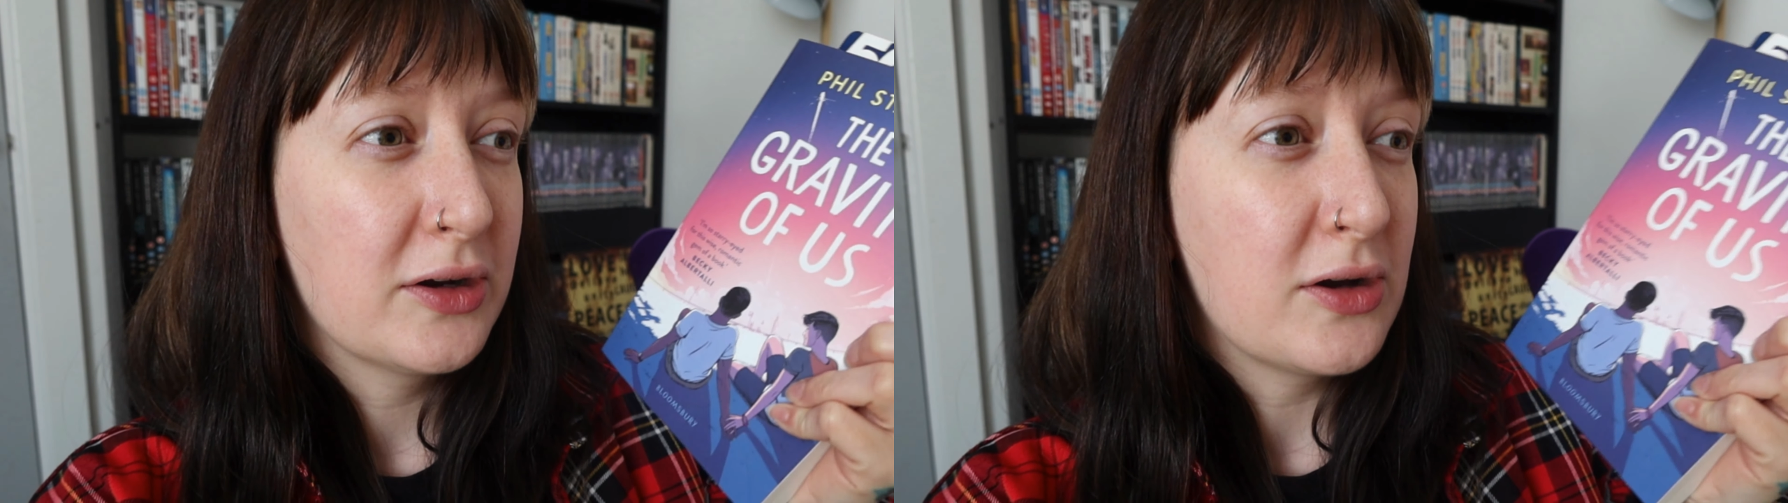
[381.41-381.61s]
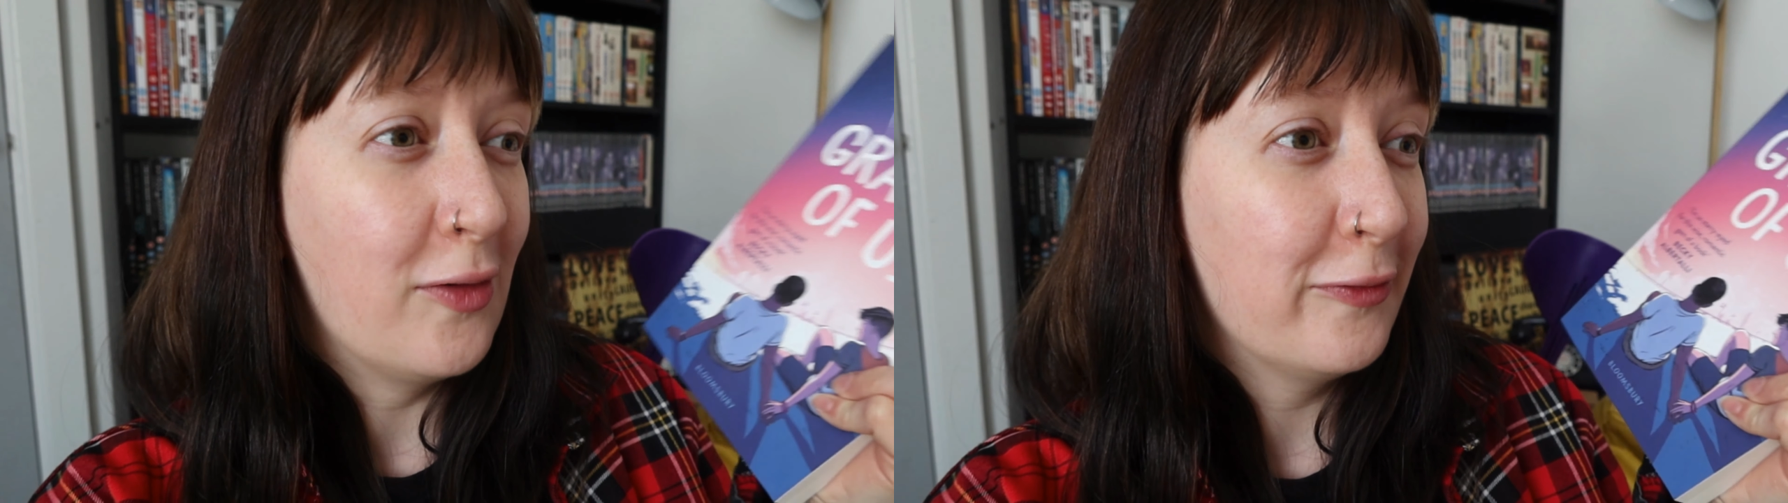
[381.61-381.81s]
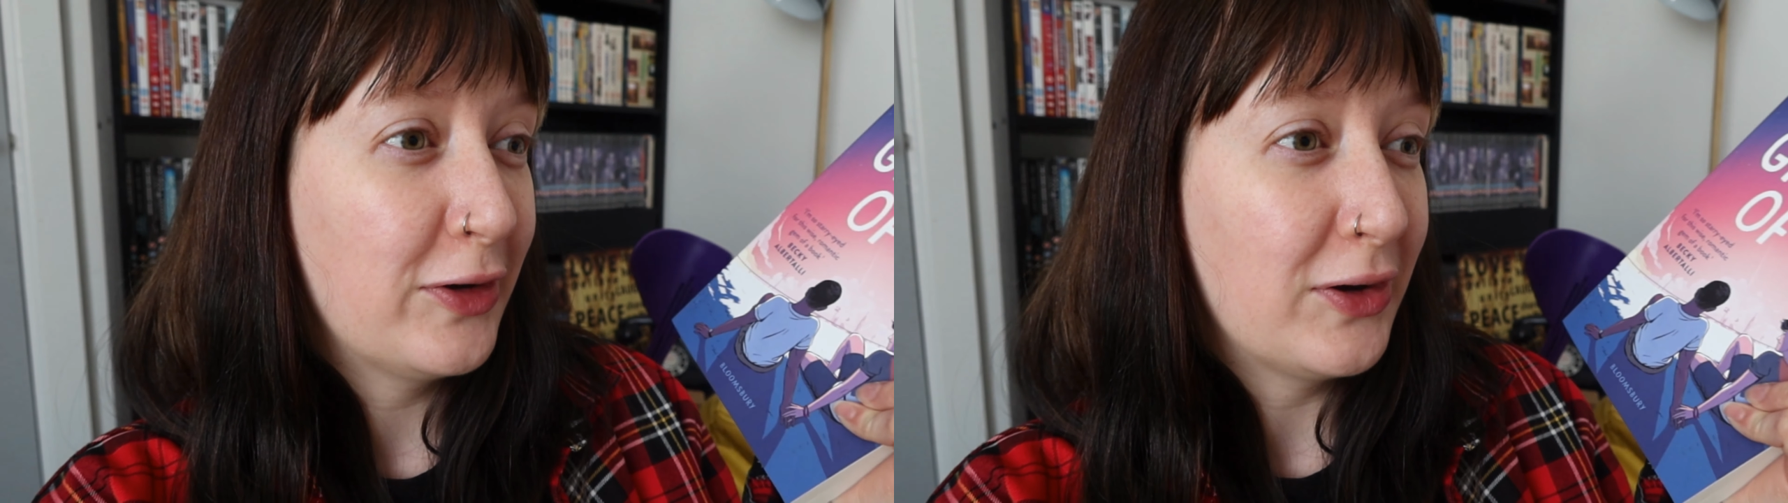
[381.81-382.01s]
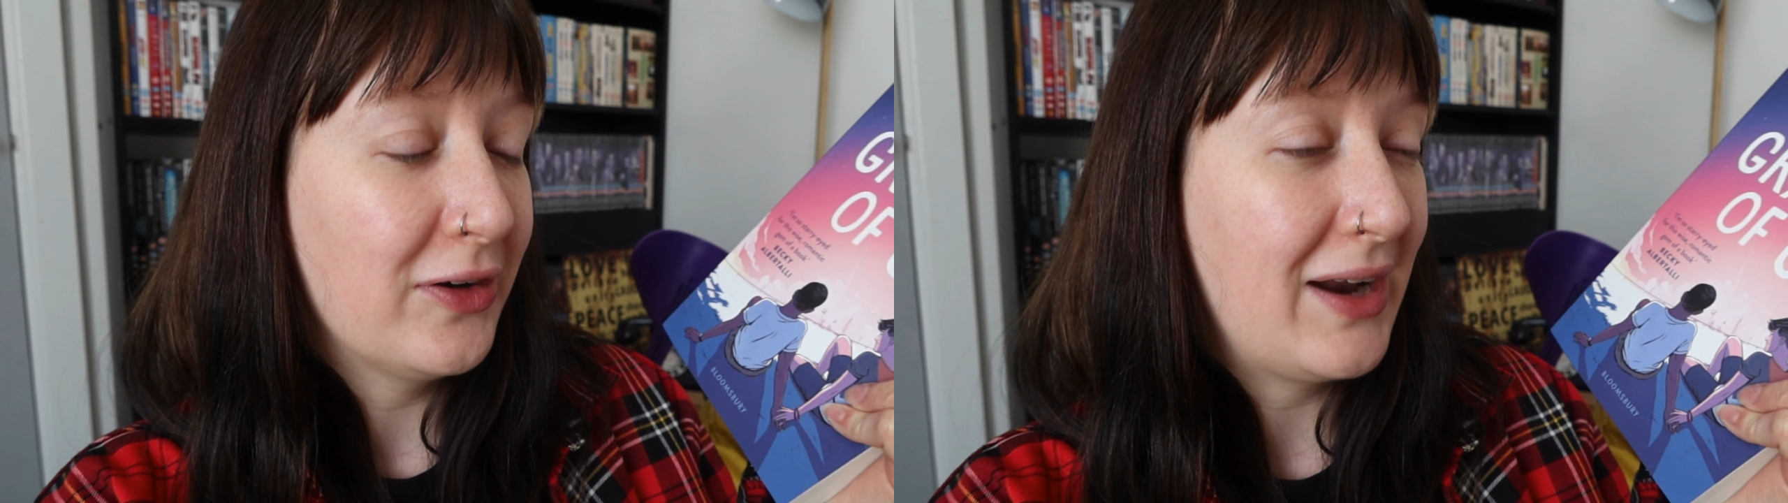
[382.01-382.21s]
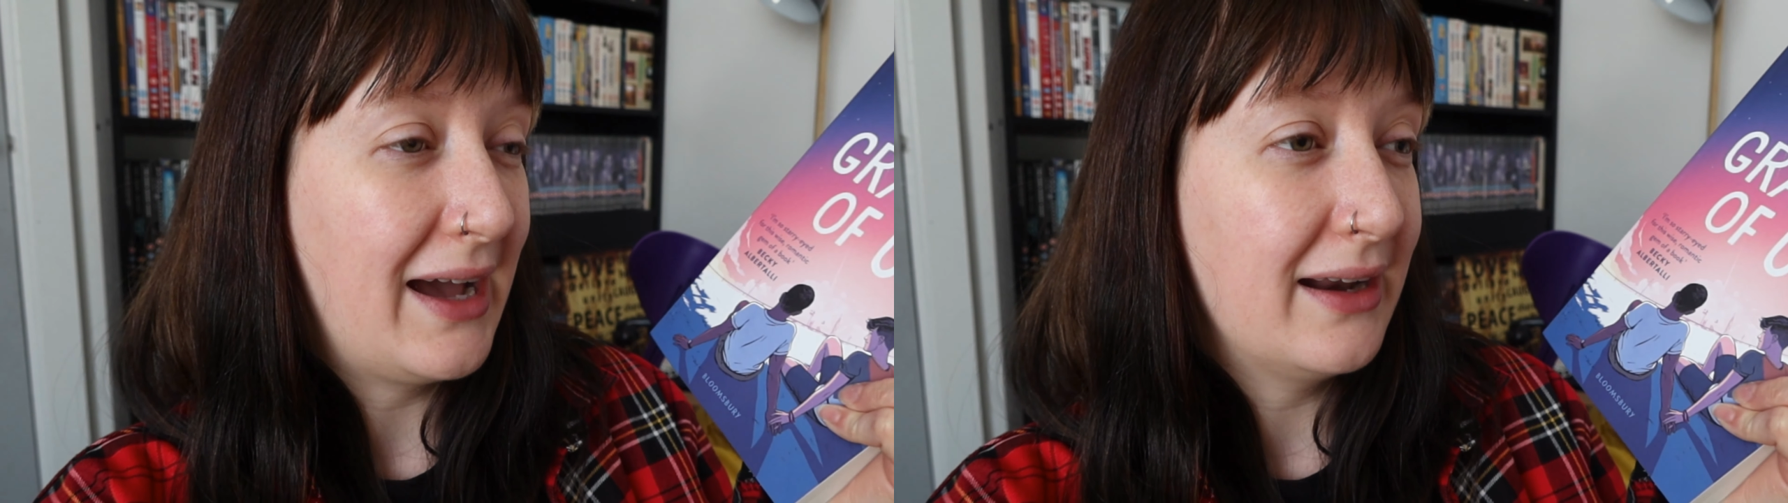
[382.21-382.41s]

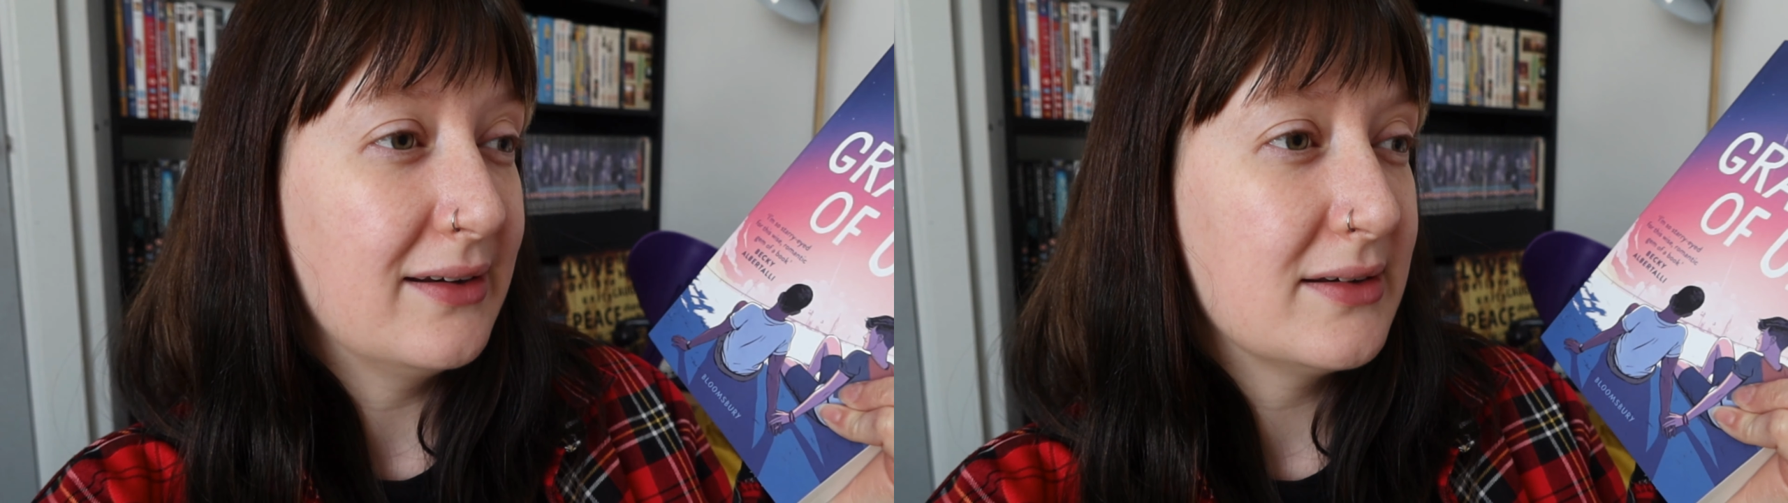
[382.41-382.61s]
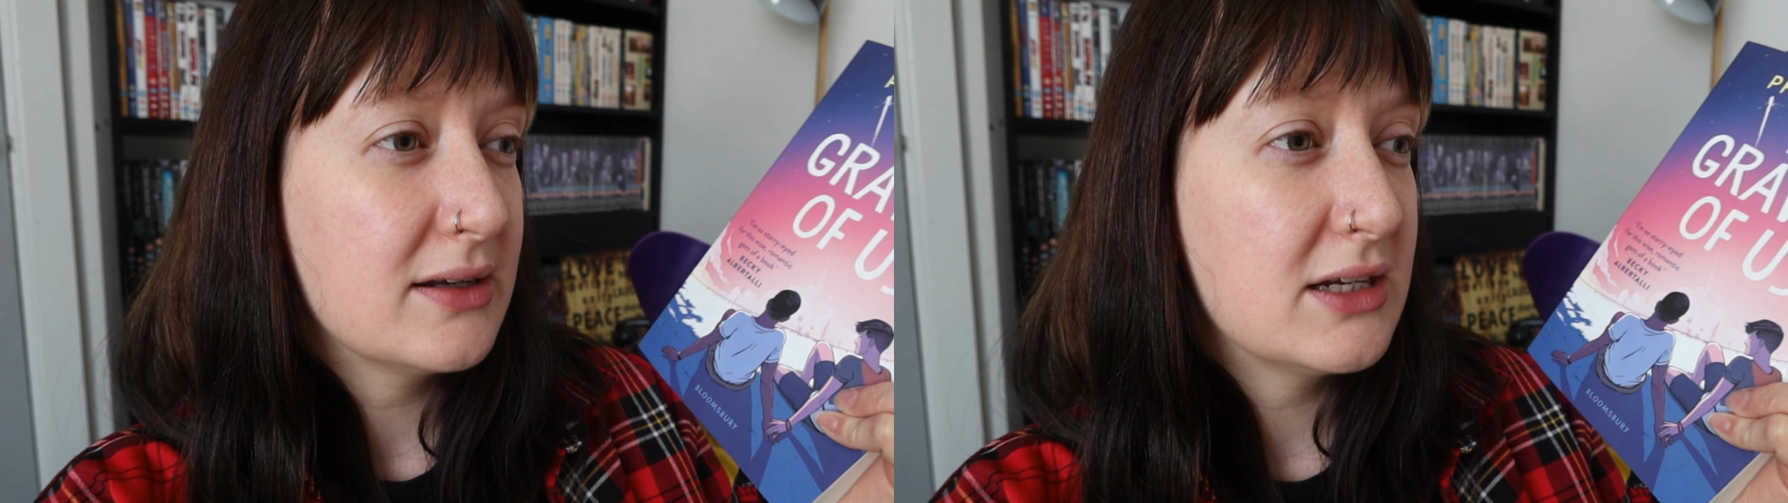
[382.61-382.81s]
confidant and